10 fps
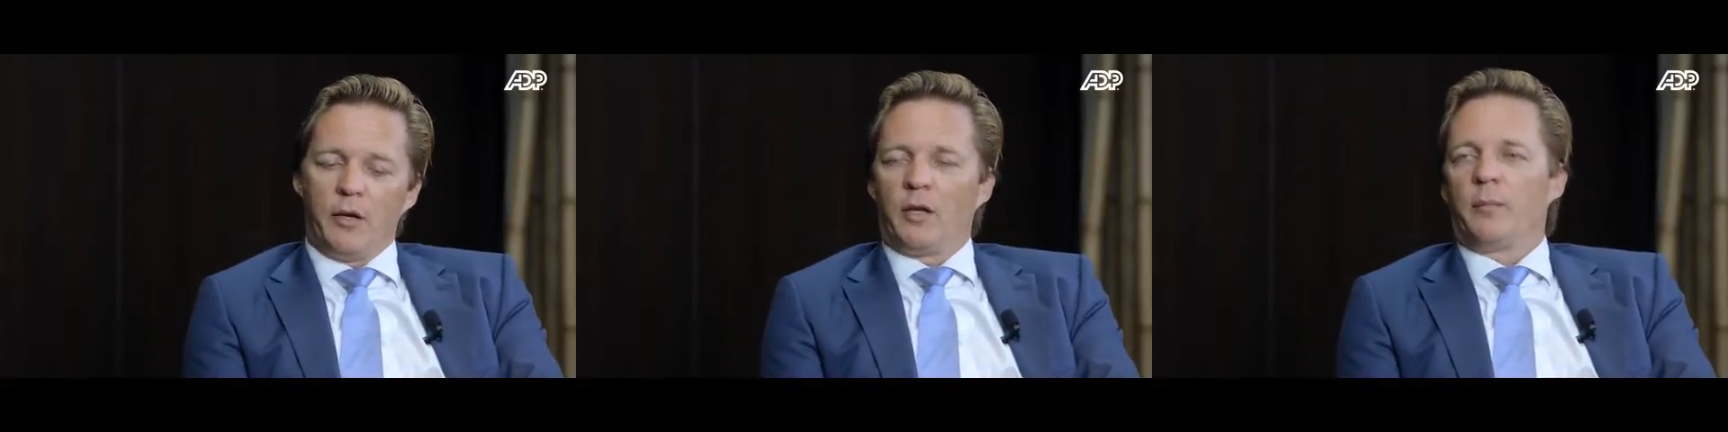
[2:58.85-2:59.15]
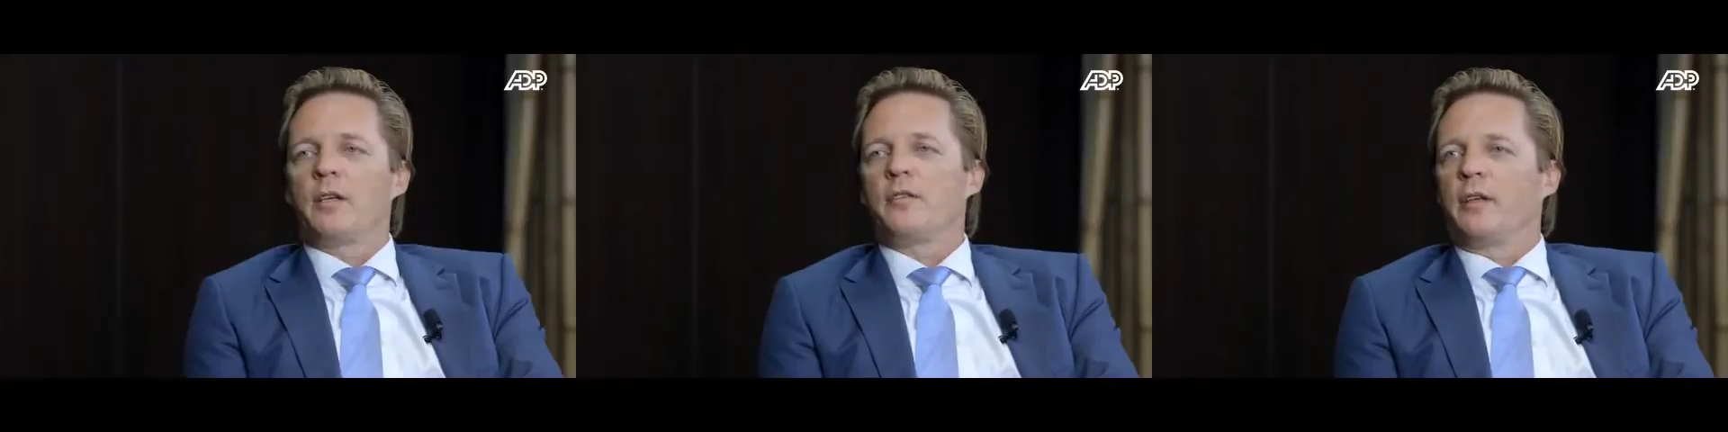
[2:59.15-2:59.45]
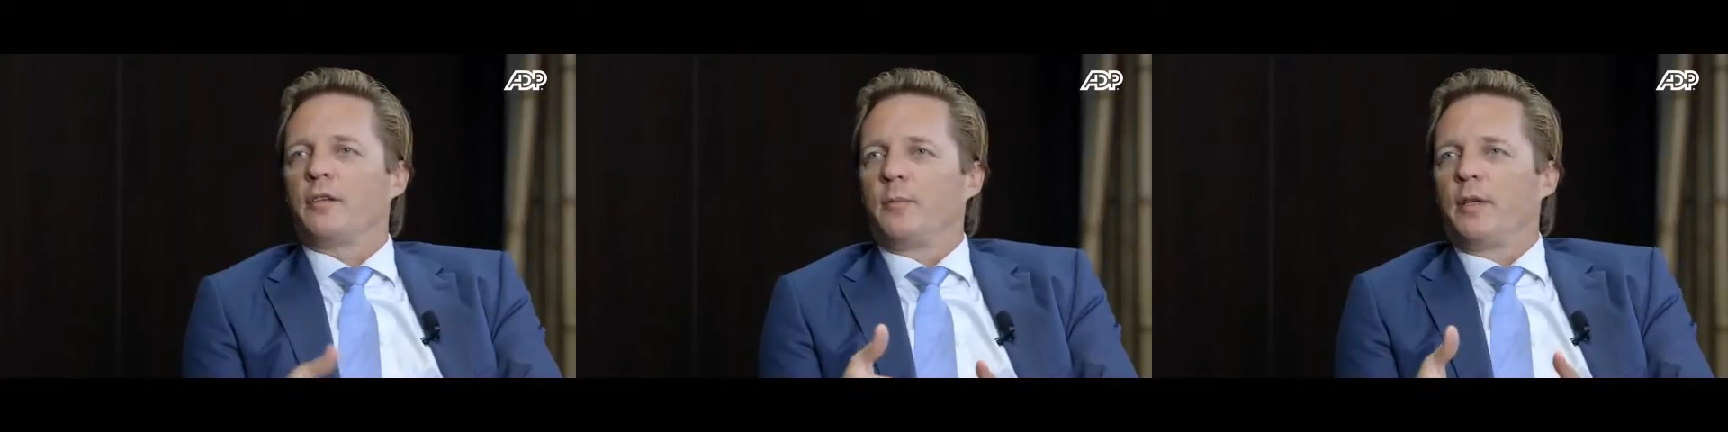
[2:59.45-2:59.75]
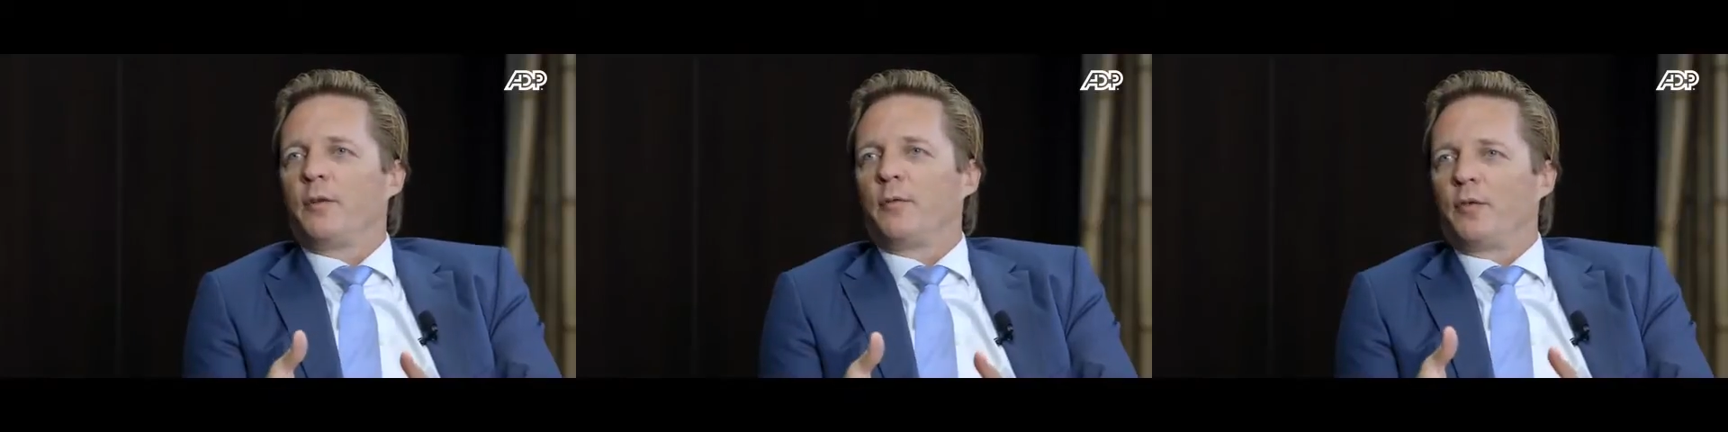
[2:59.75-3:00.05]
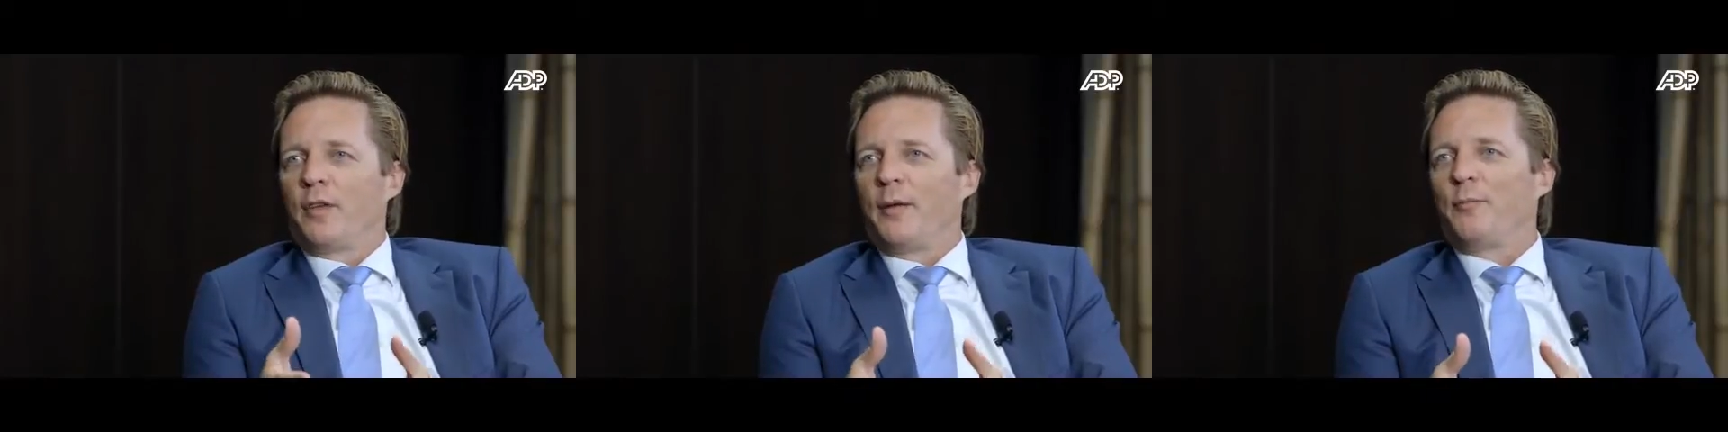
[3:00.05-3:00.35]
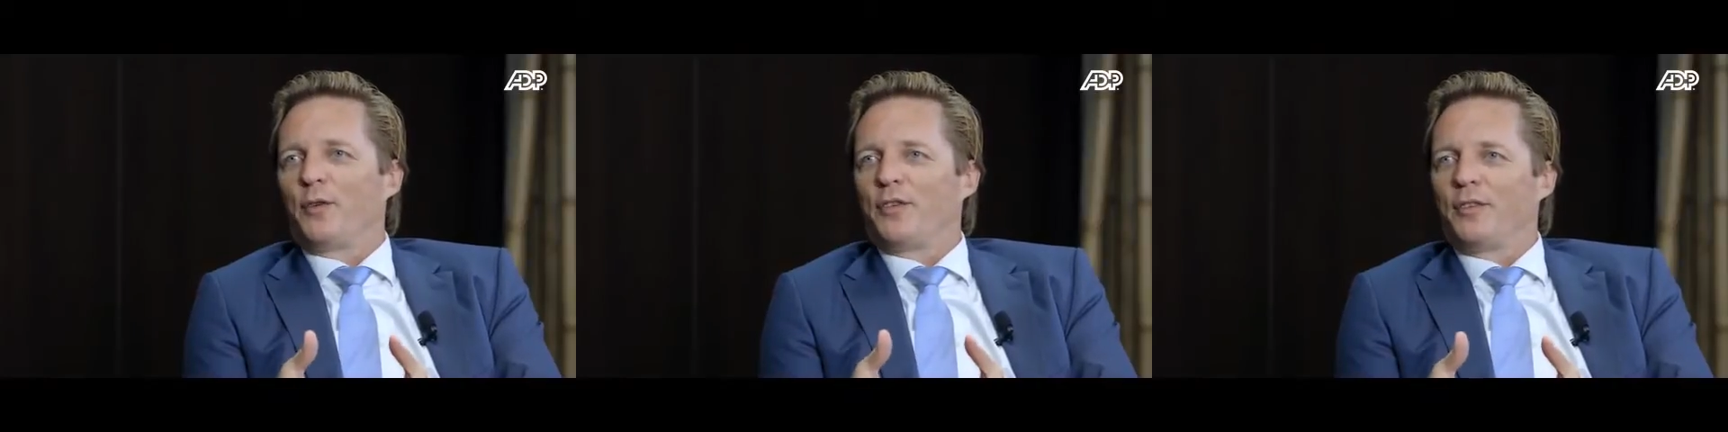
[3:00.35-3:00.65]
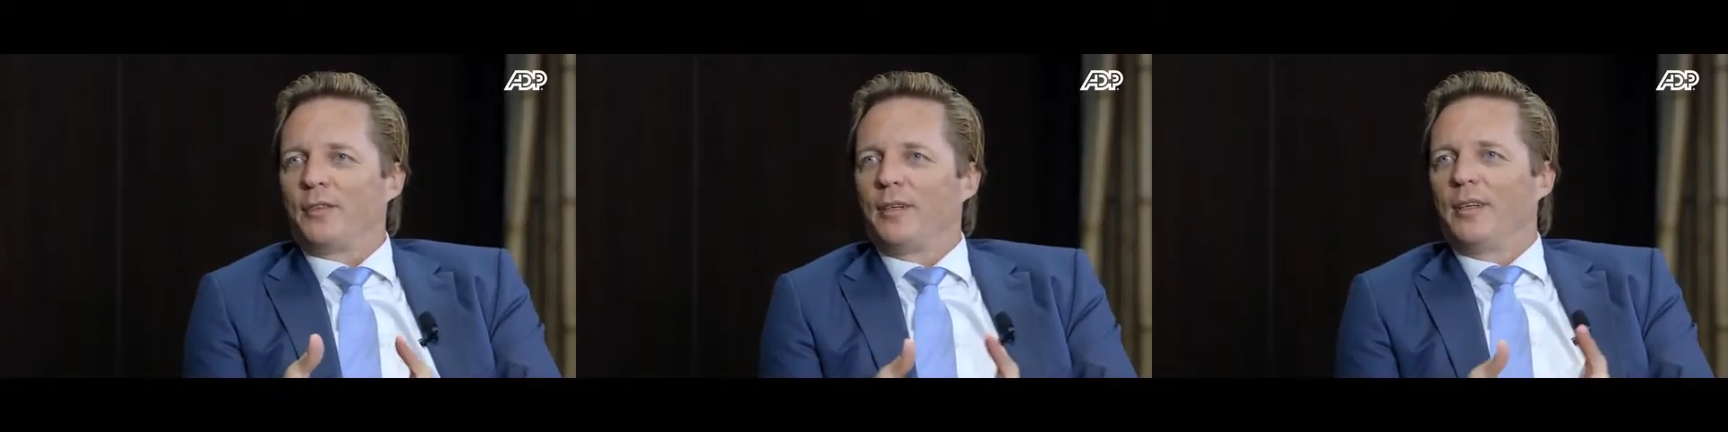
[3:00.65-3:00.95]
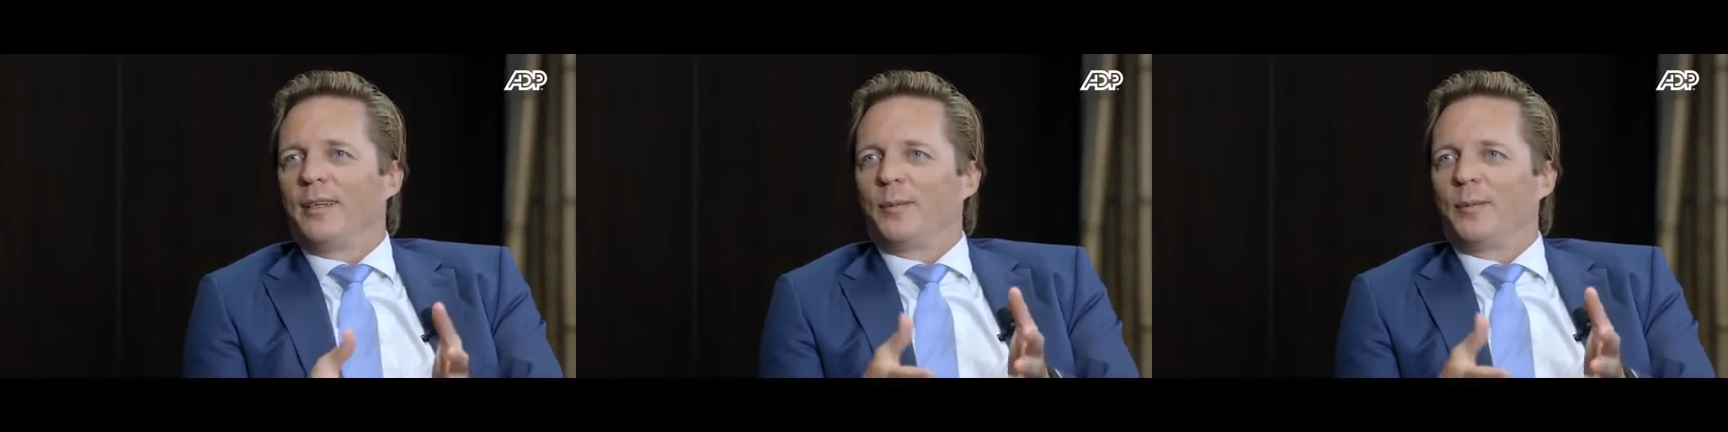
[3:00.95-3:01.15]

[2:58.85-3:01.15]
You can imagine there's a bit of a time pressure,